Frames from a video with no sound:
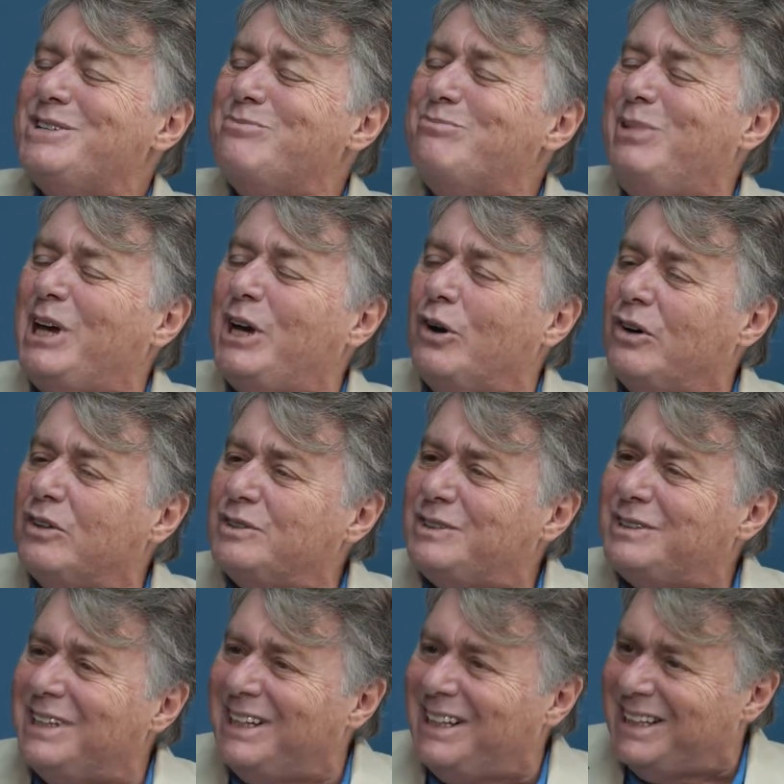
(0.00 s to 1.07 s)

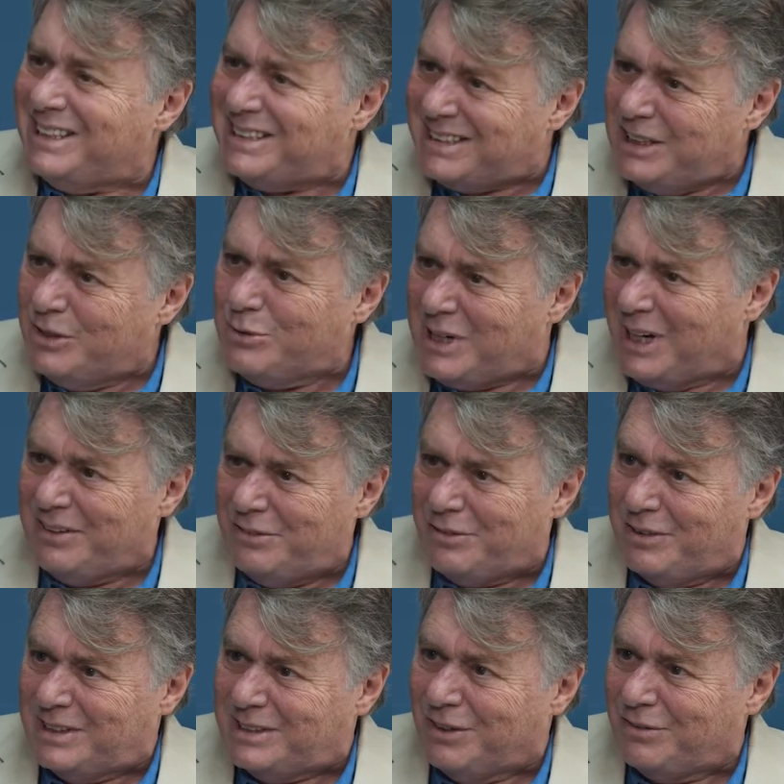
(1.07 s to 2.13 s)
Because in these new
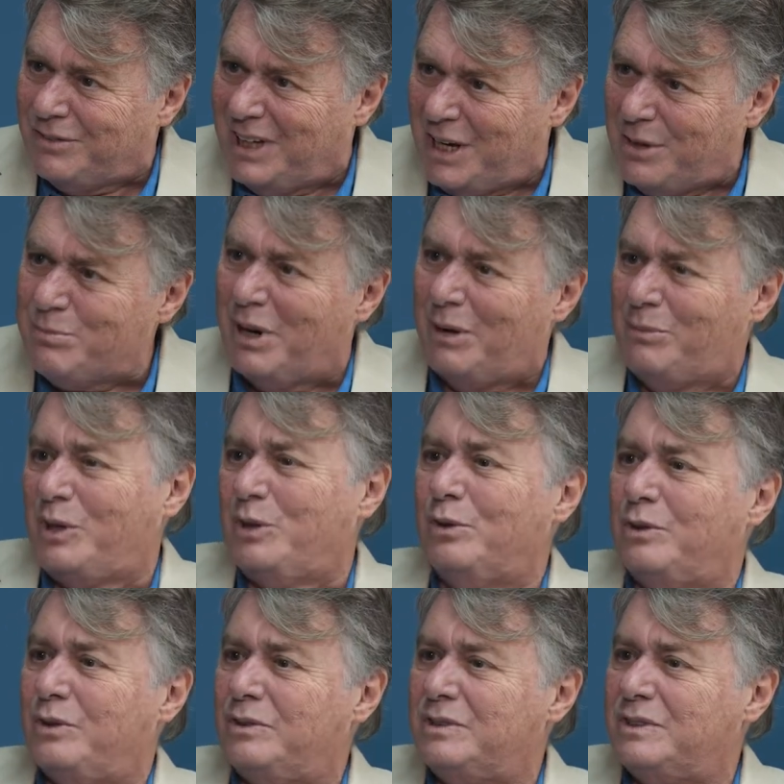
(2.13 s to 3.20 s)
countries of the Abraham
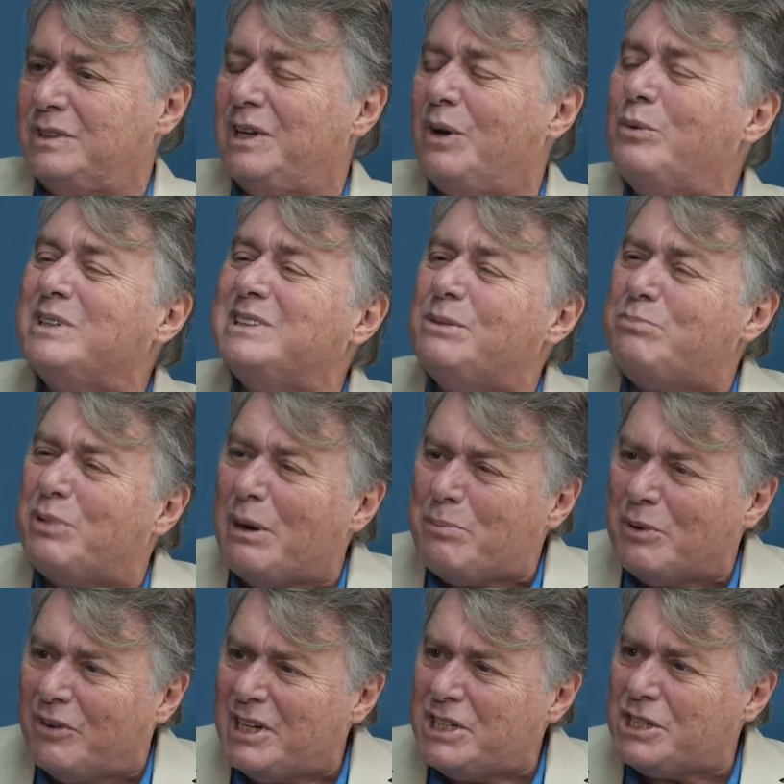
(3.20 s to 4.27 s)
Accords, there was a
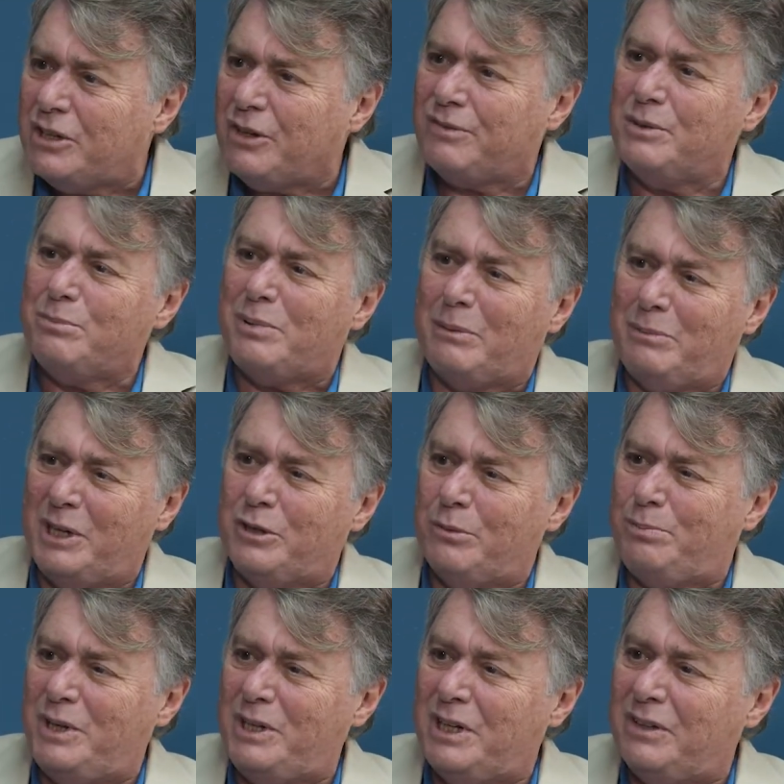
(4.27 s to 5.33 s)
preparation of the public
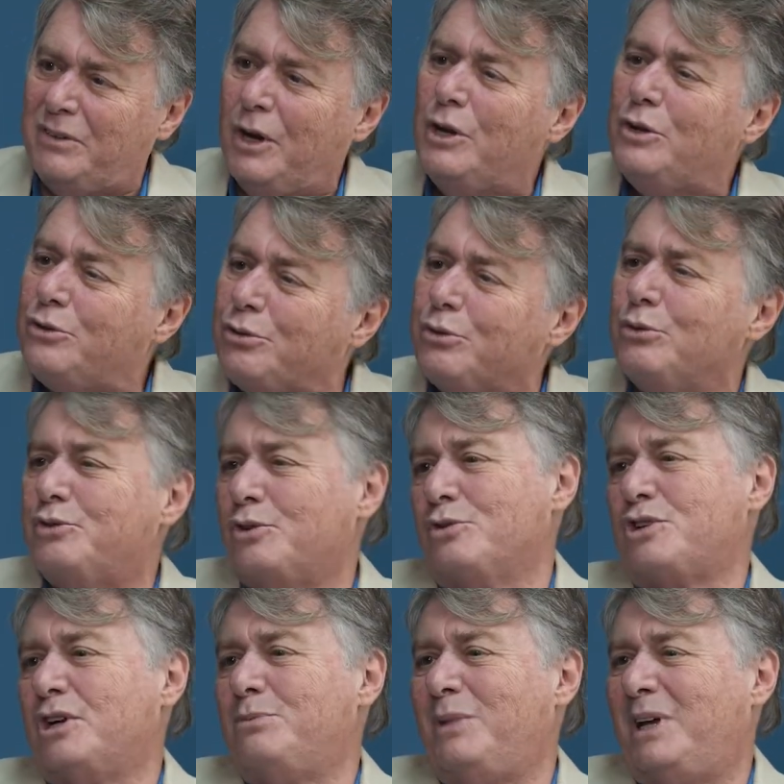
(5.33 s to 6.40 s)
opinion through
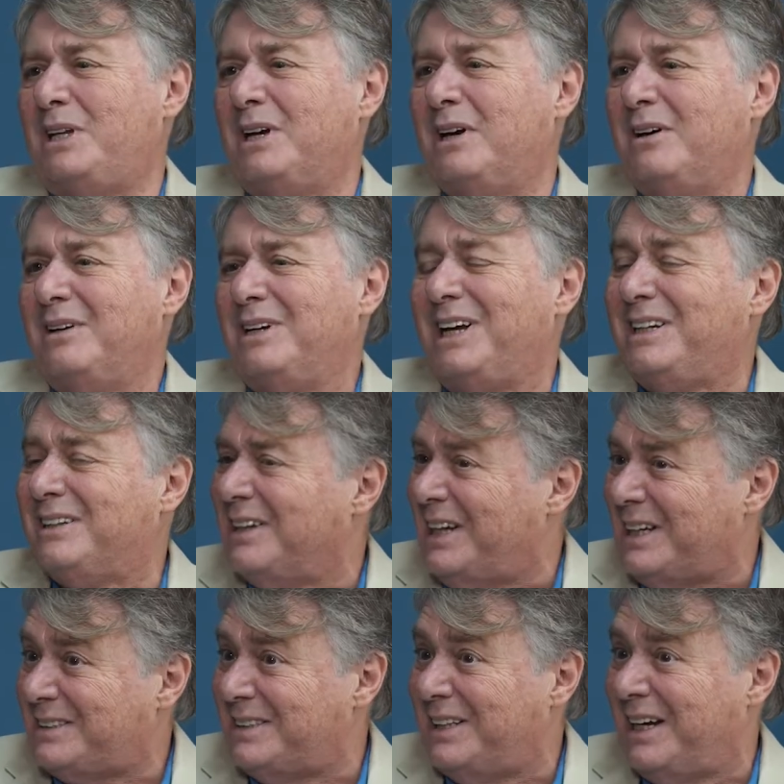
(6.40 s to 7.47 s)
social media in the
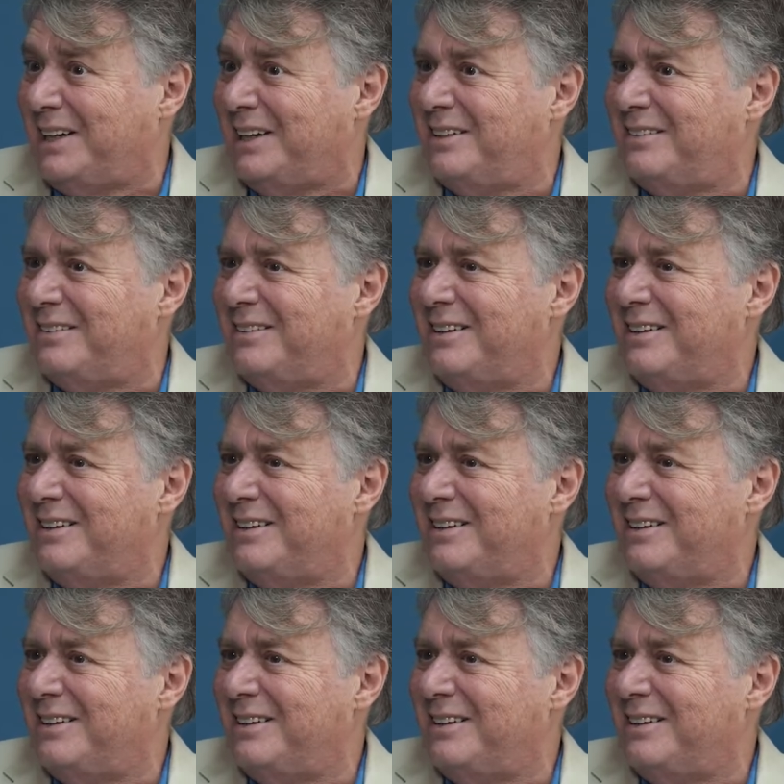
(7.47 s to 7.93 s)
last decade.